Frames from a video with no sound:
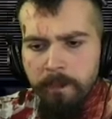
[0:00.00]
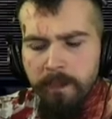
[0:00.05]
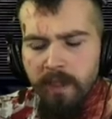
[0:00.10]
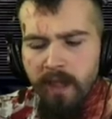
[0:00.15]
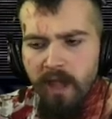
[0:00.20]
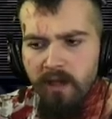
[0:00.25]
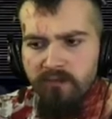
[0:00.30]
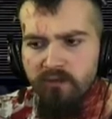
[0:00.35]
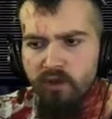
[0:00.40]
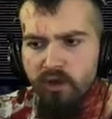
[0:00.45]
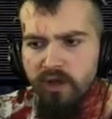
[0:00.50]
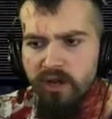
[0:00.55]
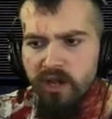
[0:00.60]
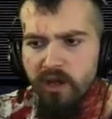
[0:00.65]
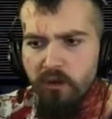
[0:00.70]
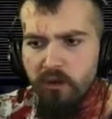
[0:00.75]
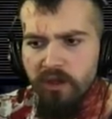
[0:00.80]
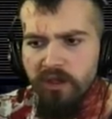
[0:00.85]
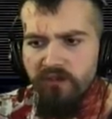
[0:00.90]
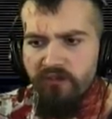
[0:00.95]
I've no idea
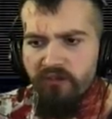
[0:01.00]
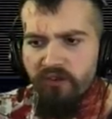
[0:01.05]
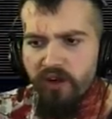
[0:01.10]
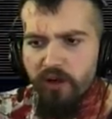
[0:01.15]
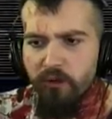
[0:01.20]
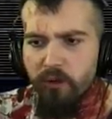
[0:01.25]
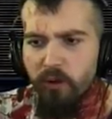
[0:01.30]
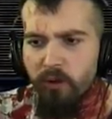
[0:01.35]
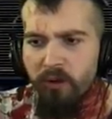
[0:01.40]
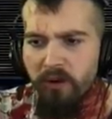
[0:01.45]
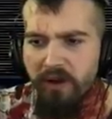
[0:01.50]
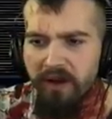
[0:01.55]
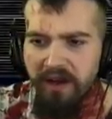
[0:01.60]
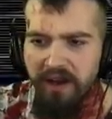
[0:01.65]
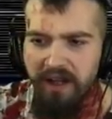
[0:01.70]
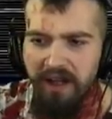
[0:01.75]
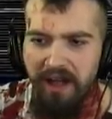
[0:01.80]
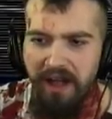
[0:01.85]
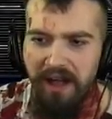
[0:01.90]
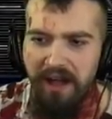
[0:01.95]
what the fuck we're
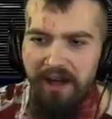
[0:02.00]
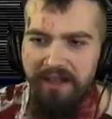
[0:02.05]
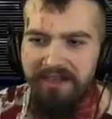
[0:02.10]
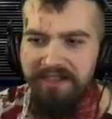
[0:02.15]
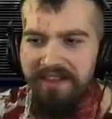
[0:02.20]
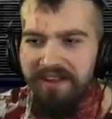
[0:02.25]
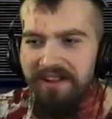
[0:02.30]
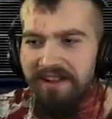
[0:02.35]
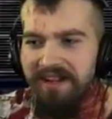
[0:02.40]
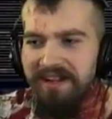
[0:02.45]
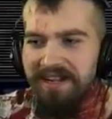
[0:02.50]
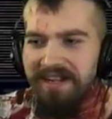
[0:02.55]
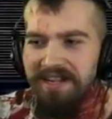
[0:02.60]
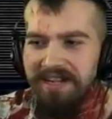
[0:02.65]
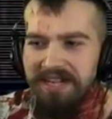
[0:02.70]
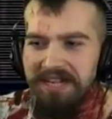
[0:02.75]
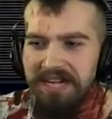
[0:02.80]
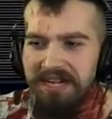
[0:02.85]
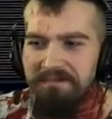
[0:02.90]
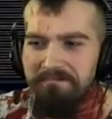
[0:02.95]
on the
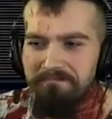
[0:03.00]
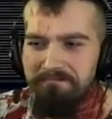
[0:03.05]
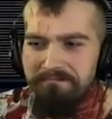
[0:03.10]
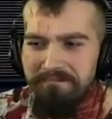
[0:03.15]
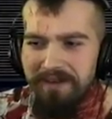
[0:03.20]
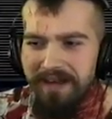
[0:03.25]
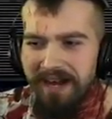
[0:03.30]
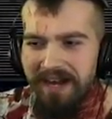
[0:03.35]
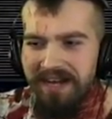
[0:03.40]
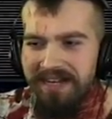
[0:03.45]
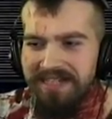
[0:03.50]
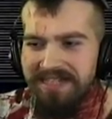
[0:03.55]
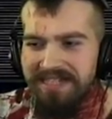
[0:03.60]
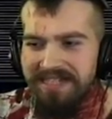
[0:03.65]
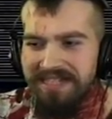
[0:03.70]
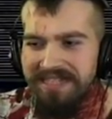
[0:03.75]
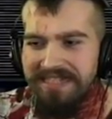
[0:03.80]
numbers